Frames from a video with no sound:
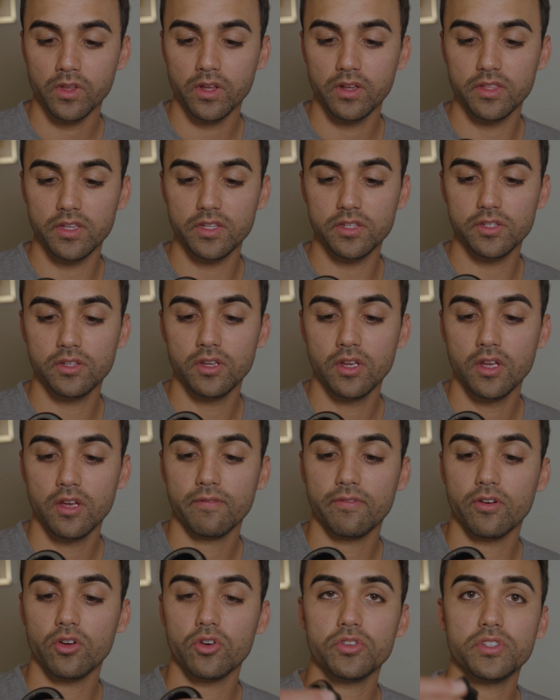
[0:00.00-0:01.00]
this
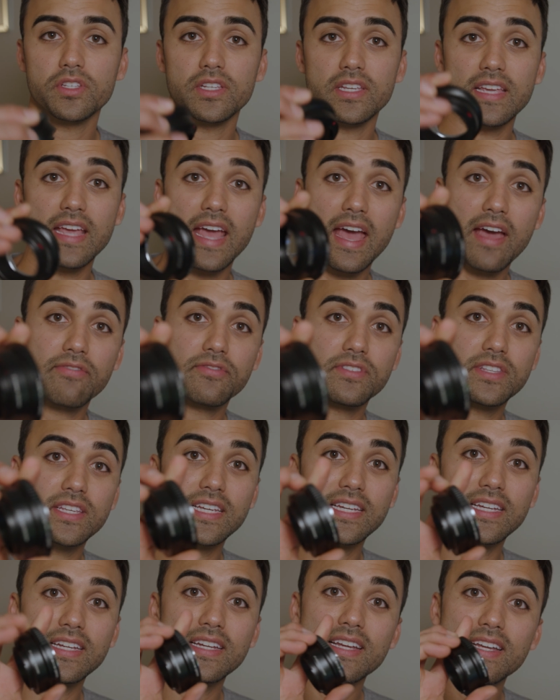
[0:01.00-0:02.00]
Photo-C
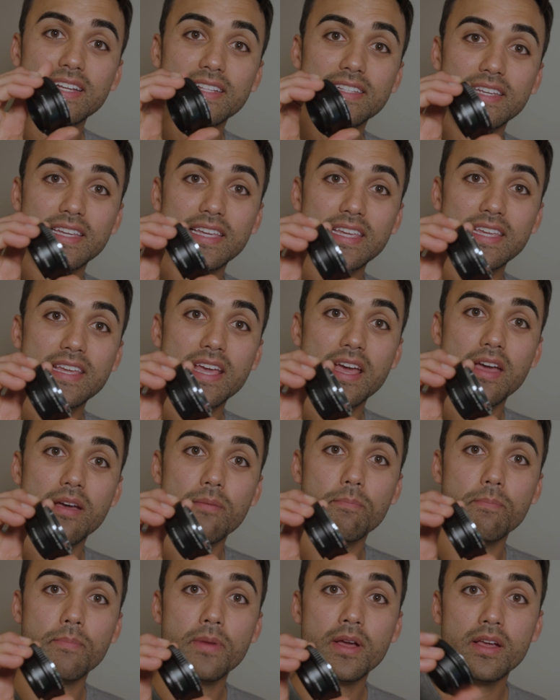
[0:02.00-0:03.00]
FD to
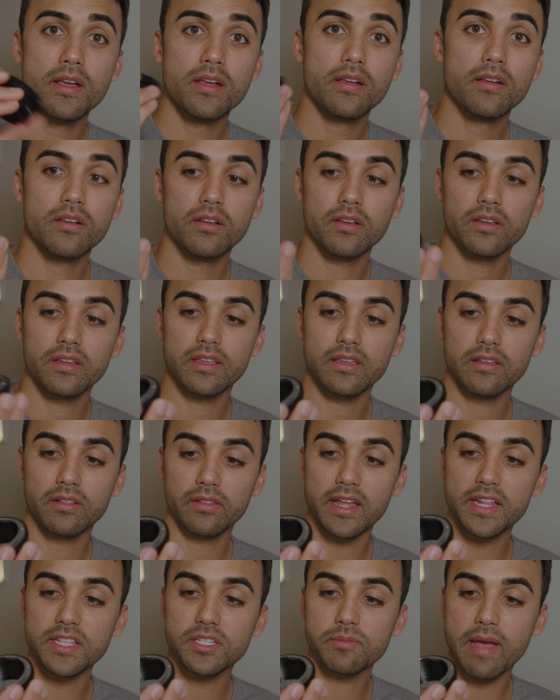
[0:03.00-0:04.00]
EM
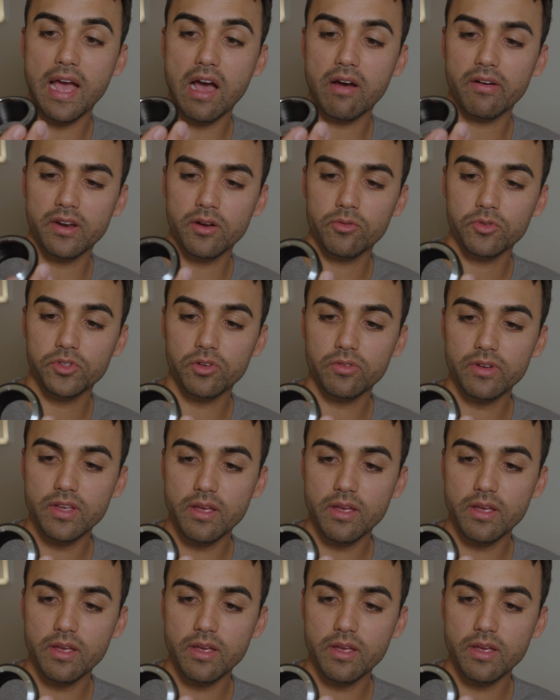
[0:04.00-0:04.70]
lens mount, and it was only